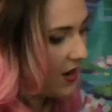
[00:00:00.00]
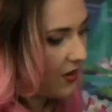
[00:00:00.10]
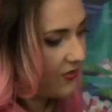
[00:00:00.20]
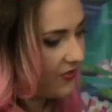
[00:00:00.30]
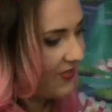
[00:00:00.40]

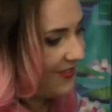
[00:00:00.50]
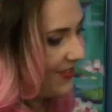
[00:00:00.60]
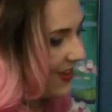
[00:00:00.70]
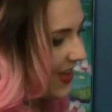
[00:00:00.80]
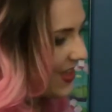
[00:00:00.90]
off,
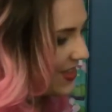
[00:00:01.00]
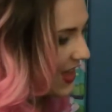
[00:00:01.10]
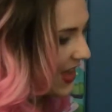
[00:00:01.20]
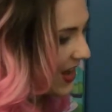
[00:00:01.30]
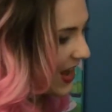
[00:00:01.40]
and
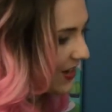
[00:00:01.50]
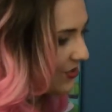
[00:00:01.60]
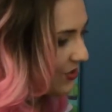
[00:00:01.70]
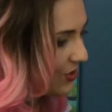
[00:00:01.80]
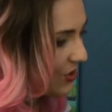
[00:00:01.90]
that
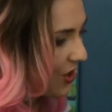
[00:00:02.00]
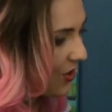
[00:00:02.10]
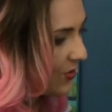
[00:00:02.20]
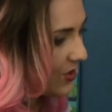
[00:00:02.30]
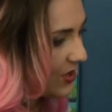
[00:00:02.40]
extra
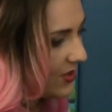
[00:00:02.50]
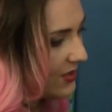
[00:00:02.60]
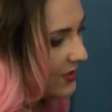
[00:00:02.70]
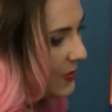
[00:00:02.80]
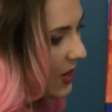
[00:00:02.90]
chalk will just
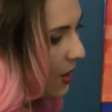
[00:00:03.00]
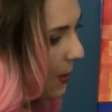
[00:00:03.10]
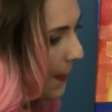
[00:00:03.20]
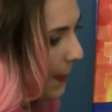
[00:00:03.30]
disappear.